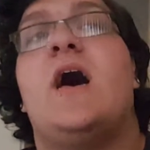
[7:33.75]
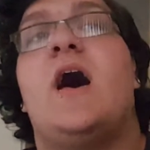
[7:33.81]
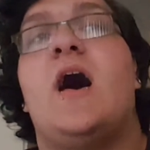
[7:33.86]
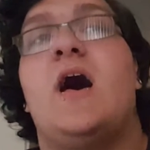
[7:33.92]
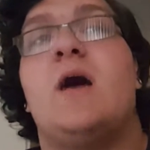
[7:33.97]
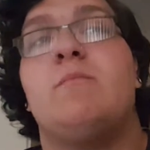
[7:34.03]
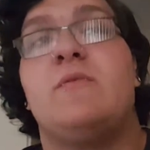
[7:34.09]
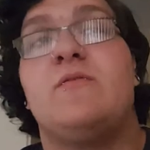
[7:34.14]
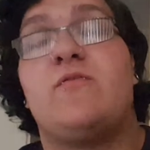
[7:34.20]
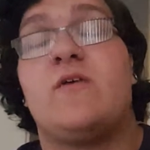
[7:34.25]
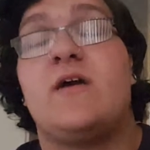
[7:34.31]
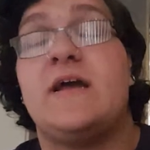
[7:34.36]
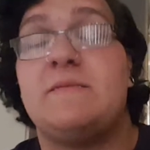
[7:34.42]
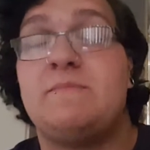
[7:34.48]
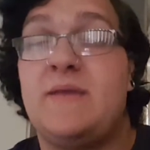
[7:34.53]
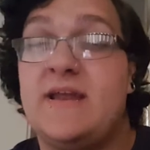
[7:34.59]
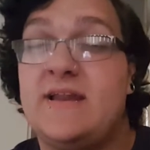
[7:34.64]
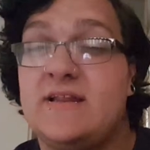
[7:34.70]
Before I
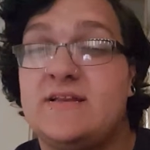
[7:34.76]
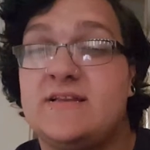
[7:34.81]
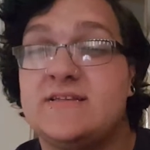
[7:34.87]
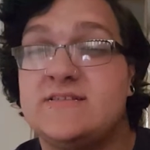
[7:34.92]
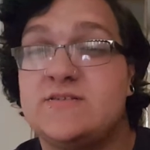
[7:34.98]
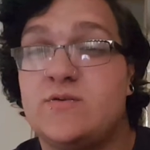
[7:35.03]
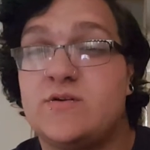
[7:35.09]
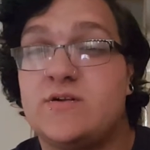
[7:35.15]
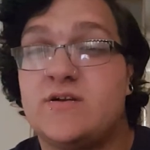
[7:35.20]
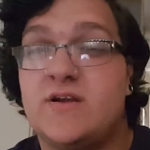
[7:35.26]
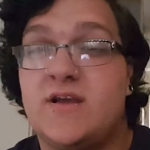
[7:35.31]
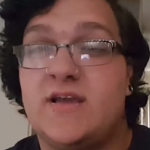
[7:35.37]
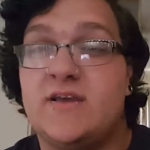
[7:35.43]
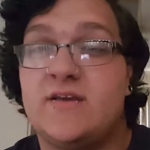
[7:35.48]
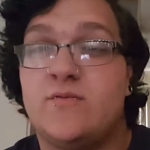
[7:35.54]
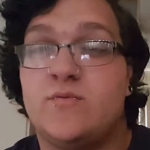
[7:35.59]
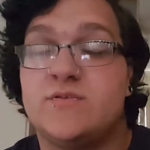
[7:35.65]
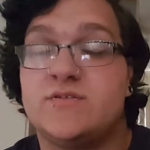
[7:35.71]
had panic disorder,
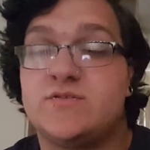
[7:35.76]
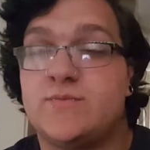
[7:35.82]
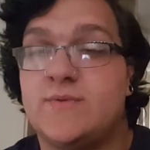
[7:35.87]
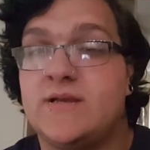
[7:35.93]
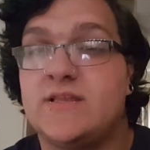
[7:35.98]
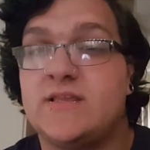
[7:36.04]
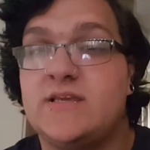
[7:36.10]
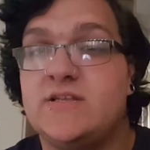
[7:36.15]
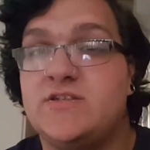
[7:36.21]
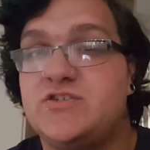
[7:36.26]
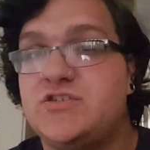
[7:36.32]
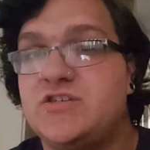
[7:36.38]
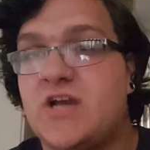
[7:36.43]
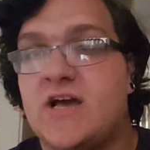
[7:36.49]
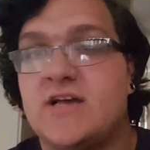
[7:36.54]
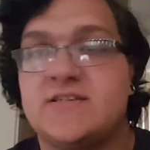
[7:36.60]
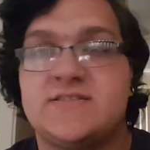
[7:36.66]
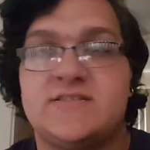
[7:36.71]
it was really
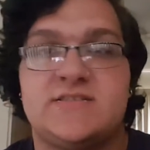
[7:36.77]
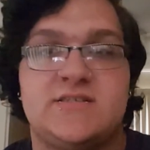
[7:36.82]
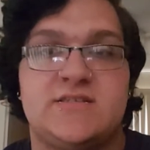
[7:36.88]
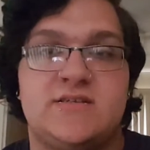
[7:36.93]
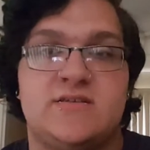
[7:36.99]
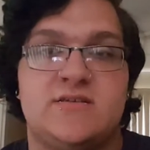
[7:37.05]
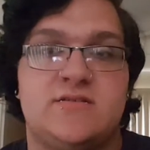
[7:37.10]
just